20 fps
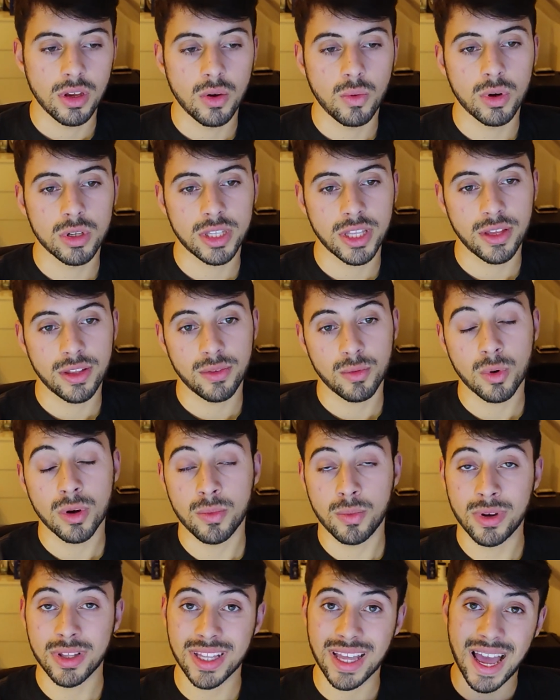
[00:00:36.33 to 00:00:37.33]
what they
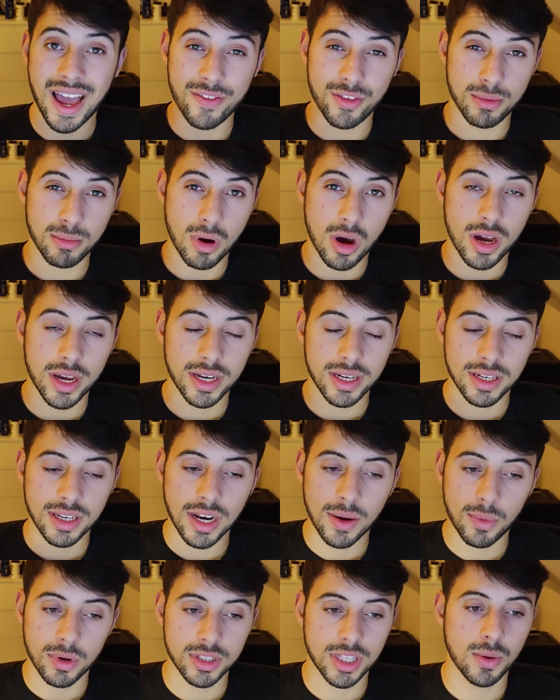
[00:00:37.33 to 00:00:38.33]
have in mind,
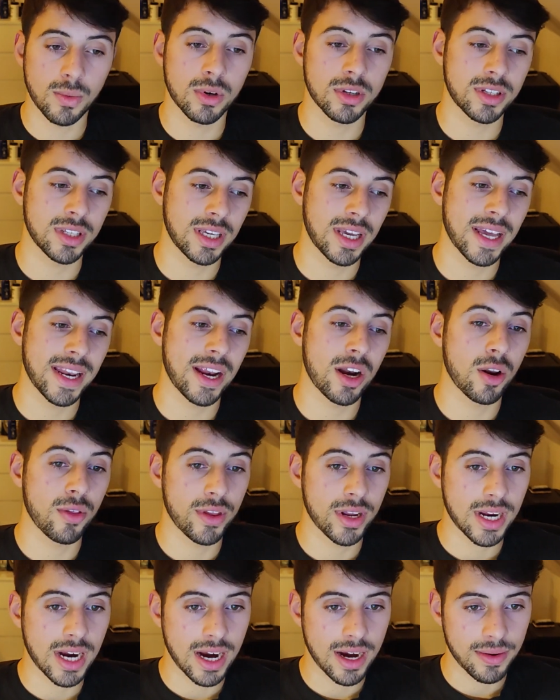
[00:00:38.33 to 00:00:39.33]
and what they want to get out of
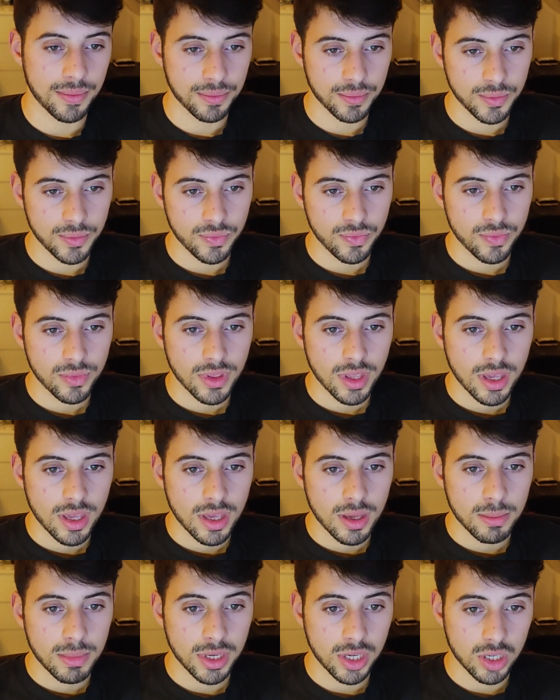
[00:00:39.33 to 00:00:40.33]
the car.
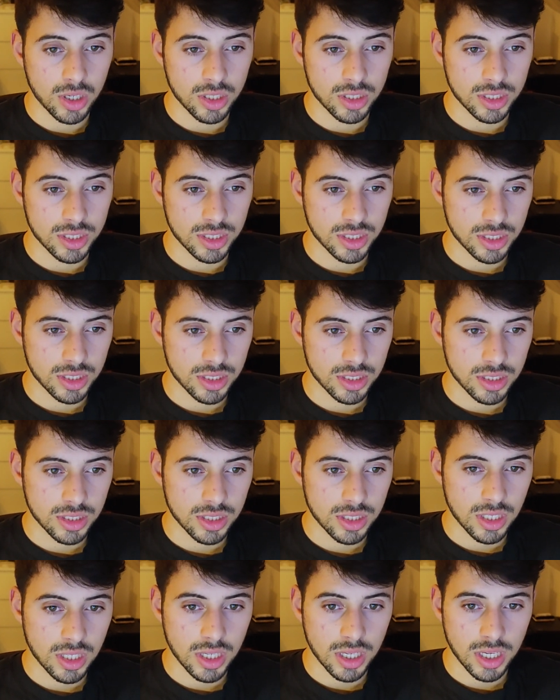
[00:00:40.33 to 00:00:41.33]
Because
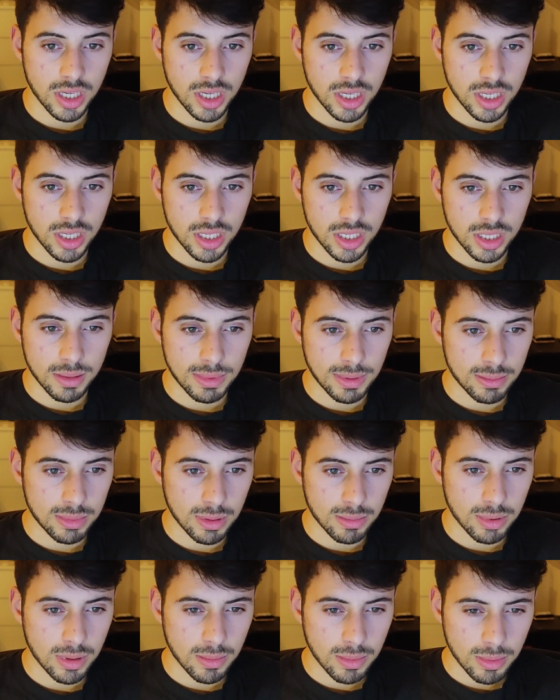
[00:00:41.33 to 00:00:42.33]
blah
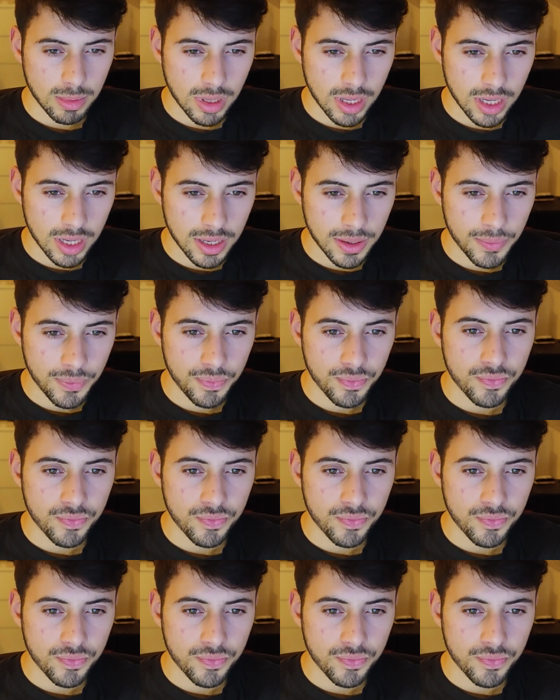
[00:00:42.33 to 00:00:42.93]
blah blah blah.